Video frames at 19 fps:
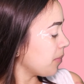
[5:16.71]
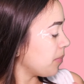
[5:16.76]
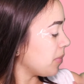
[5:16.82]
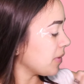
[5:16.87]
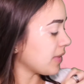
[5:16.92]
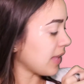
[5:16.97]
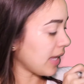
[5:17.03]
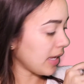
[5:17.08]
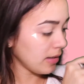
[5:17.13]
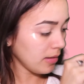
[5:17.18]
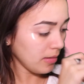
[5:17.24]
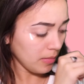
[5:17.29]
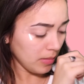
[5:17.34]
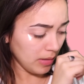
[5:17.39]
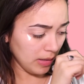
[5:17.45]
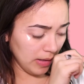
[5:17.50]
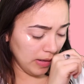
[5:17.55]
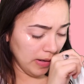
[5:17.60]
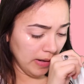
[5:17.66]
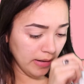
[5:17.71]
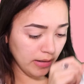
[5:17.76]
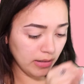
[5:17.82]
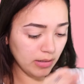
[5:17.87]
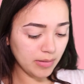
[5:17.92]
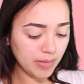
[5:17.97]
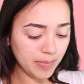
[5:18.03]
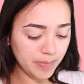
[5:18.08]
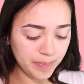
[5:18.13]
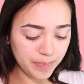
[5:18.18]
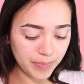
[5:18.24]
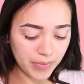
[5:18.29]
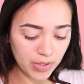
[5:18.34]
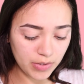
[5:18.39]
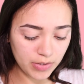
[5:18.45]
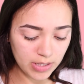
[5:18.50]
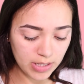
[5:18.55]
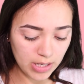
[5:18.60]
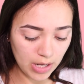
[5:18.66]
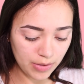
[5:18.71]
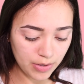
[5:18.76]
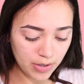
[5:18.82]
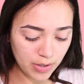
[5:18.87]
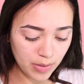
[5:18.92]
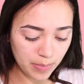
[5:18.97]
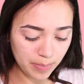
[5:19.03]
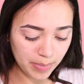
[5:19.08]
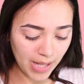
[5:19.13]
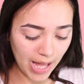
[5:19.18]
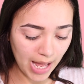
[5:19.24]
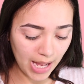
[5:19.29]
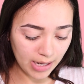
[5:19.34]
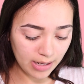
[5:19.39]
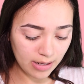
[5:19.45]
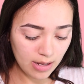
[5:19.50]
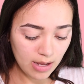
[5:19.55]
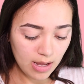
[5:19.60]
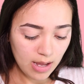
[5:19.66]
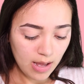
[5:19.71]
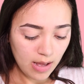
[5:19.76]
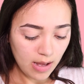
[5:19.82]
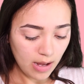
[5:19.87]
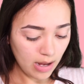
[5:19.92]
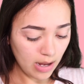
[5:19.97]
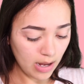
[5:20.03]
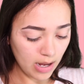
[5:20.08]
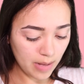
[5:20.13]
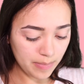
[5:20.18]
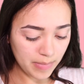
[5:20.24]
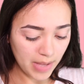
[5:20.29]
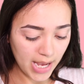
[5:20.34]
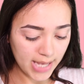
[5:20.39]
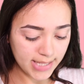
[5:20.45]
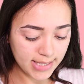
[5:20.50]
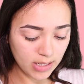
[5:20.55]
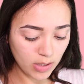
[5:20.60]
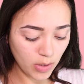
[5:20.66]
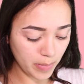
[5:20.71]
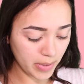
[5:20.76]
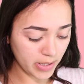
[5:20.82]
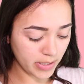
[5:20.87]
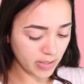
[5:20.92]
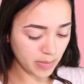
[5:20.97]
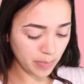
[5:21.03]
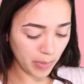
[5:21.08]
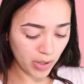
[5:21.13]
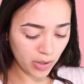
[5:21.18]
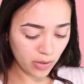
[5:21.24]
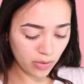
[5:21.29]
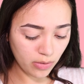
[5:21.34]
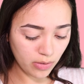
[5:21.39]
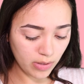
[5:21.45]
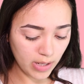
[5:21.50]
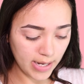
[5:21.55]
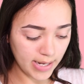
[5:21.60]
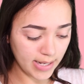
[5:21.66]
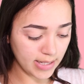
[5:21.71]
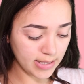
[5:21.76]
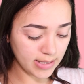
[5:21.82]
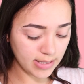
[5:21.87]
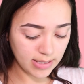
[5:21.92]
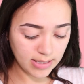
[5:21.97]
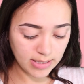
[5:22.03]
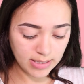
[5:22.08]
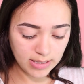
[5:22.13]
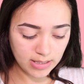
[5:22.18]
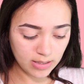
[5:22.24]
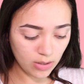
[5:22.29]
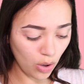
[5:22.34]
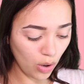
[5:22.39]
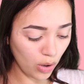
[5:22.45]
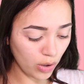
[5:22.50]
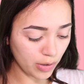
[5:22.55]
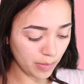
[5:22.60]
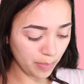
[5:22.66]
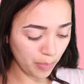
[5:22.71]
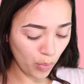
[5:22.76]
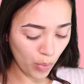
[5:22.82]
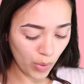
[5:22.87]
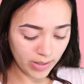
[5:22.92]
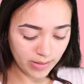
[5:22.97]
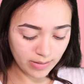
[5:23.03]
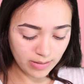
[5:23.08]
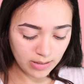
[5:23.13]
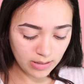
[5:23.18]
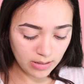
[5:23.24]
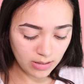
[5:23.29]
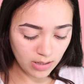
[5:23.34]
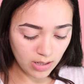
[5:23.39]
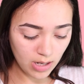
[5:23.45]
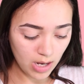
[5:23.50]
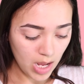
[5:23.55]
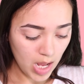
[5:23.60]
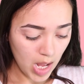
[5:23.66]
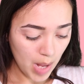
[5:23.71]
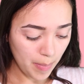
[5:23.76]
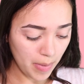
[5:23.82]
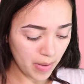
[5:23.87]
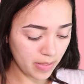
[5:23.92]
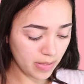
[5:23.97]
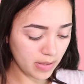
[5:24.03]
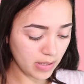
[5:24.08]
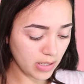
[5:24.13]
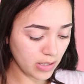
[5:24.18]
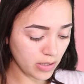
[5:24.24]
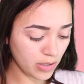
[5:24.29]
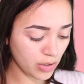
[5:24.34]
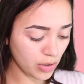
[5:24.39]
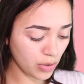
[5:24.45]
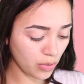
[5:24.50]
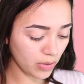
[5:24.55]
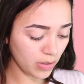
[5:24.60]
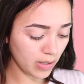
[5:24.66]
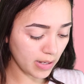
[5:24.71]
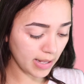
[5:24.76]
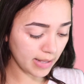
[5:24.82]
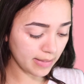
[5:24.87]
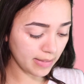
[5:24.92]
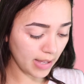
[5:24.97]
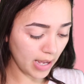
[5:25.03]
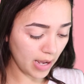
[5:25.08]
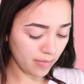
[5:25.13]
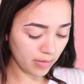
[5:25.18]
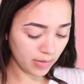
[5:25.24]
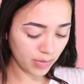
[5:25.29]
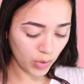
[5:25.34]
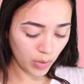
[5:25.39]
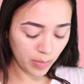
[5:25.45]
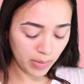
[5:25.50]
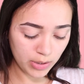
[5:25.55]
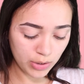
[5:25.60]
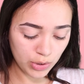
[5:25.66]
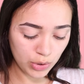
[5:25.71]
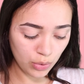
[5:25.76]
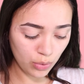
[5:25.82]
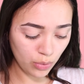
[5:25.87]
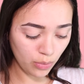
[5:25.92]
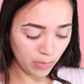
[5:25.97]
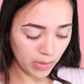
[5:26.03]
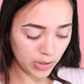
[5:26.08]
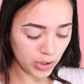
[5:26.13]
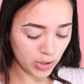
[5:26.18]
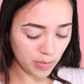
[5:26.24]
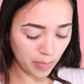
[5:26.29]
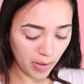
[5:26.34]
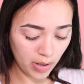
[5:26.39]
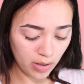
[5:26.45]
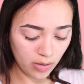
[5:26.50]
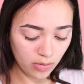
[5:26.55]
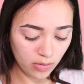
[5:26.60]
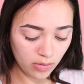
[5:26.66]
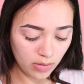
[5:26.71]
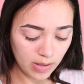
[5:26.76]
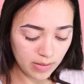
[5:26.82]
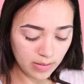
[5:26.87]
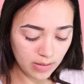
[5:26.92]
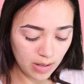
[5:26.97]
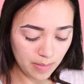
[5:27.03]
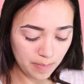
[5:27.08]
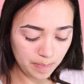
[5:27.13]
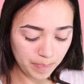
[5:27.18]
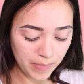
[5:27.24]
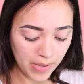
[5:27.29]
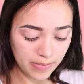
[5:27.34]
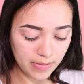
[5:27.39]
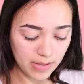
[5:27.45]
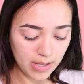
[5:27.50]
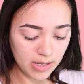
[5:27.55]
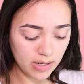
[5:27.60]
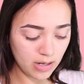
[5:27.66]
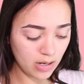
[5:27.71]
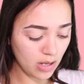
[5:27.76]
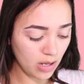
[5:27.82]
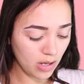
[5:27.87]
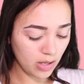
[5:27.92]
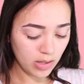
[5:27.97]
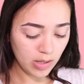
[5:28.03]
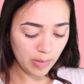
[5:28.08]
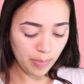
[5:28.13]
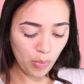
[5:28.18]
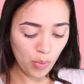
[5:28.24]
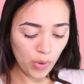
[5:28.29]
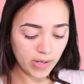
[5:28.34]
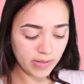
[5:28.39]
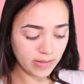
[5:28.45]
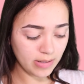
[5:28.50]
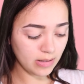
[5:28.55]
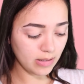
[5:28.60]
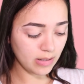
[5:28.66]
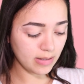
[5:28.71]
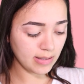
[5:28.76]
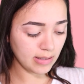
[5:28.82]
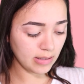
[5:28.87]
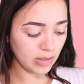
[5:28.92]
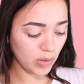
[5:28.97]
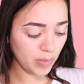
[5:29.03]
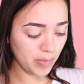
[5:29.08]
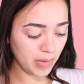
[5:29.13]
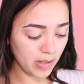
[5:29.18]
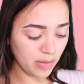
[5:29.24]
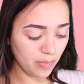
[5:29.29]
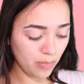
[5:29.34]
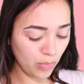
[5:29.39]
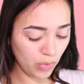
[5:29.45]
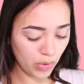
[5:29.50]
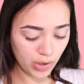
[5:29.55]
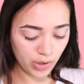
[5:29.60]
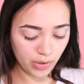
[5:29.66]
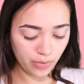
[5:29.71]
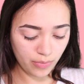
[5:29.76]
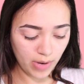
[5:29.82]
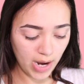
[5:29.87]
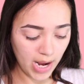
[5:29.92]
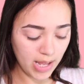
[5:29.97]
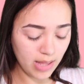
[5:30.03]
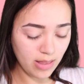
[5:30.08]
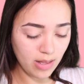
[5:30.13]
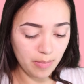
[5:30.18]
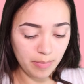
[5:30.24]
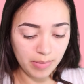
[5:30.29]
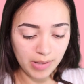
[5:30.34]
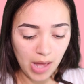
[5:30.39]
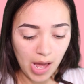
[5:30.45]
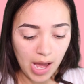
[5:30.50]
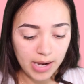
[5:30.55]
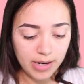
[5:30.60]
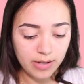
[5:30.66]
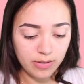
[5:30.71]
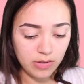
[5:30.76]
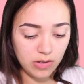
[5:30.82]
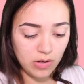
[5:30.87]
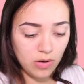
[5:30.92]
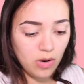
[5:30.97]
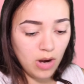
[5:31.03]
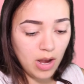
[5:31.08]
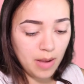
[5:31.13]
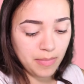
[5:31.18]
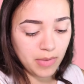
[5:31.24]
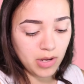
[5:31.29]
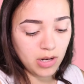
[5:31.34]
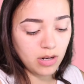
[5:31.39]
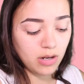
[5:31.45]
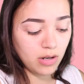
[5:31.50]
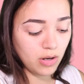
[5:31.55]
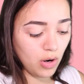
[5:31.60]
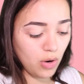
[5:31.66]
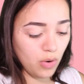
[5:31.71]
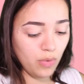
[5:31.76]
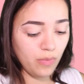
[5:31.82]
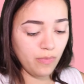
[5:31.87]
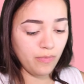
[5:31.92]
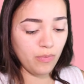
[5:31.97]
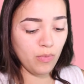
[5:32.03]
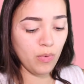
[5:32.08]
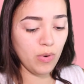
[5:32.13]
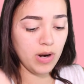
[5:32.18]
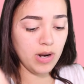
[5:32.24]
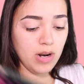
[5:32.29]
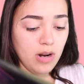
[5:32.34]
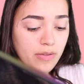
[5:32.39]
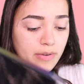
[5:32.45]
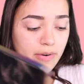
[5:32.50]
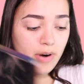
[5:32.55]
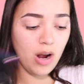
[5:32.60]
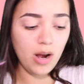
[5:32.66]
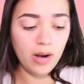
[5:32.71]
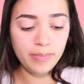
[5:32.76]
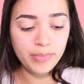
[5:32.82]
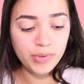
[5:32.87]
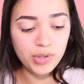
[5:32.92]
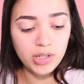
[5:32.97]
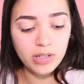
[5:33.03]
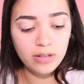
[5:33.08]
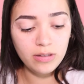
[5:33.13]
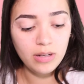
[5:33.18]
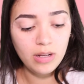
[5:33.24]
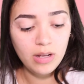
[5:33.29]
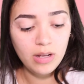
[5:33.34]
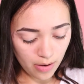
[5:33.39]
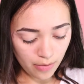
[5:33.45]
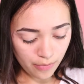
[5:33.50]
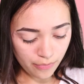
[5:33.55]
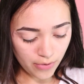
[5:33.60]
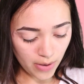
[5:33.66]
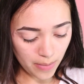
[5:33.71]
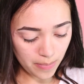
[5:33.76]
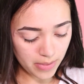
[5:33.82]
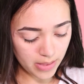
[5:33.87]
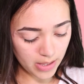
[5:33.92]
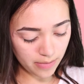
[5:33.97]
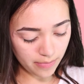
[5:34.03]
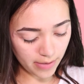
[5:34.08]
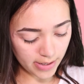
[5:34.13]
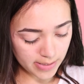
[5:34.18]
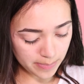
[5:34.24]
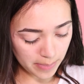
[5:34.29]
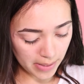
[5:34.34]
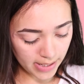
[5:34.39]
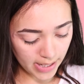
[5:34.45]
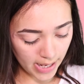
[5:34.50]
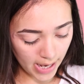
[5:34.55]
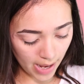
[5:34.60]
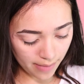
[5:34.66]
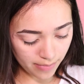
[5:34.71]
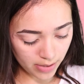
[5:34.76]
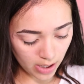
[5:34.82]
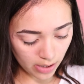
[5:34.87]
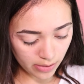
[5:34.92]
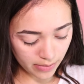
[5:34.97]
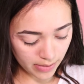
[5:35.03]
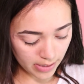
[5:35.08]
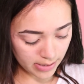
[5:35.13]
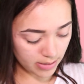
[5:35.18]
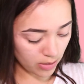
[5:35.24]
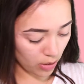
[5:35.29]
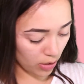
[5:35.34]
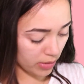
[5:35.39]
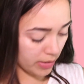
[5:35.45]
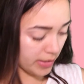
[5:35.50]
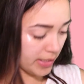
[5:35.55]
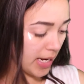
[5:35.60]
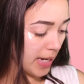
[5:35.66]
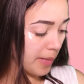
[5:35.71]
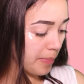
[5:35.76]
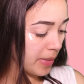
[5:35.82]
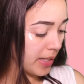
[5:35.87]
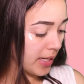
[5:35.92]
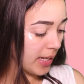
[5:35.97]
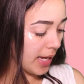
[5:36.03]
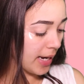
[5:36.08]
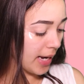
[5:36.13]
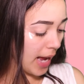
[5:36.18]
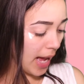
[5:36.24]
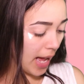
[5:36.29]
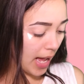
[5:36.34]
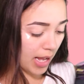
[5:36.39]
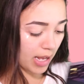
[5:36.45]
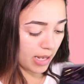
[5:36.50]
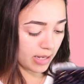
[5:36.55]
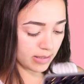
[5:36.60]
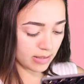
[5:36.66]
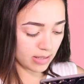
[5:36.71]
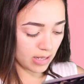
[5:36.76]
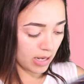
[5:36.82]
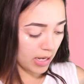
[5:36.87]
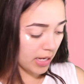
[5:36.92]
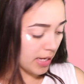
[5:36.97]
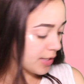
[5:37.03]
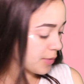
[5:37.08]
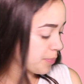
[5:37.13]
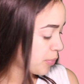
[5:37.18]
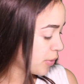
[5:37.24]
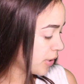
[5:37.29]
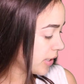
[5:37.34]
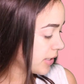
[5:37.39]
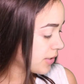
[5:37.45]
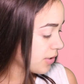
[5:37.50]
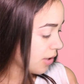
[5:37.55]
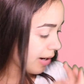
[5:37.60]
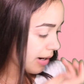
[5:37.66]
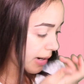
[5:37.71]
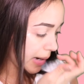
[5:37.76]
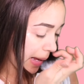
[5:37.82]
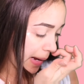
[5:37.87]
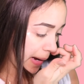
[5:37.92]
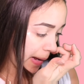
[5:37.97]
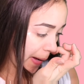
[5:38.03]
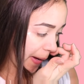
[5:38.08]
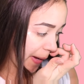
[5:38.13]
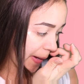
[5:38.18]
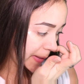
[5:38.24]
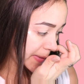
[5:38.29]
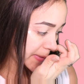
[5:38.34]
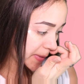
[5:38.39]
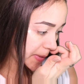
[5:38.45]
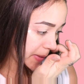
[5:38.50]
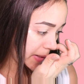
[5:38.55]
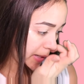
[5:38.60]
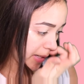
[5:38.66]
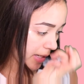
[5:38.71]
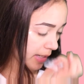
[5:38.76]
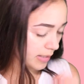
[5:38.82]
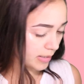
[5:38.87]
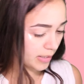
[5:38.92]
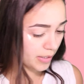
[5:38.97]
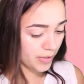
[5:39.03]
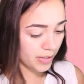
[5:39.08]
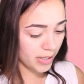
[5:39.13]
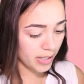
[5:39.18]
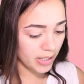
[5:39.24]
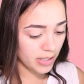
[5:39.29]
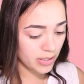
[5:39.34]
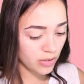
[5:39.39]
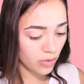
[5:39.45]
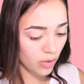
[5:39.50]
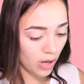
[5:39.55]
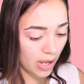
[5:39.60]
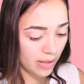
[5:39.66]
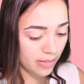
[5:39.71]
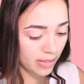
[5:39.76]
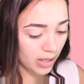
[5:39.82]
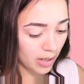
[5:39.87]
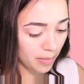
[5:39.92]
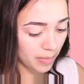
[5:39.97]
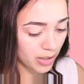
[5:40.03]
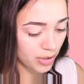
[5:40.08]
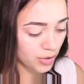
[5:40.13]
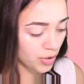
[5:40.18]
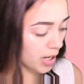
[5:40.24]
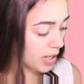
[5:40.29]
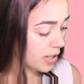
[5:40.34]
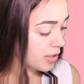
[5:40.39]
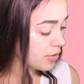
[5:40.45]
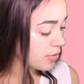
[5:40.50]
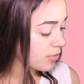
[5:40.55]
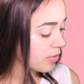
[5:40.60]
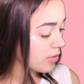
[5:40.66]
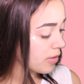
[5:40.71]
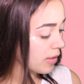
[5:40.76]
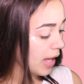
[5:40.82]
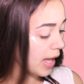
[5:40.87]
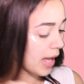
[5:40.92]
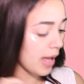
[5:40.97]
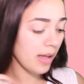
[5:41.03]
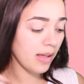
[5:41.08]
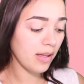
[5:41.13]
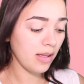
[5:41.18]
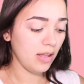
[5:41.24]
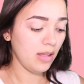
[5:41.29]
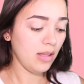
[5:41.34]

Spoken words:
But then there's another black that has a little bit of sparkle, and it's called Poison. But these two look like they have a little bit too much sparkle in them, and then the Poison looks a little bit more gray than black, so I'm gonna go for another option. From the Vice palette, I have a color that's called Deadbeat, and it's pretty dark, and it has glitter in it, so I think I'm gonna try to do that.